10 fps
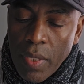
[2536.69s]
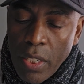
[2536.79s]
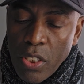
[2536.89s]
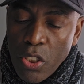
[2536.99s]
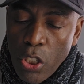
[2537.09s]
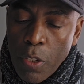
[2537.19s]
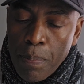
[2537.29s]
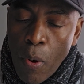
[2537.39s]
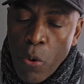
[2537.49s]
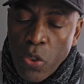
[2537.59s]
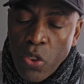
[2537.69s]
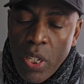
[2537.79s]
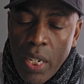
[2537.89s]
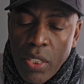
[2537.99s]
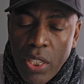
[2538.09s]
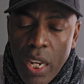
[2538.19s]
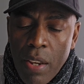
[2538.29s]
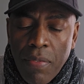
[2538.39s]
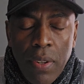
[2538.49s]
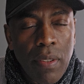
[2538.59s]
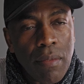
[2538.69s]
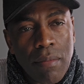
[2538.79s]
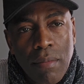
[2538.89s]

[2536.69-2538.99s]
as such boasting is evil.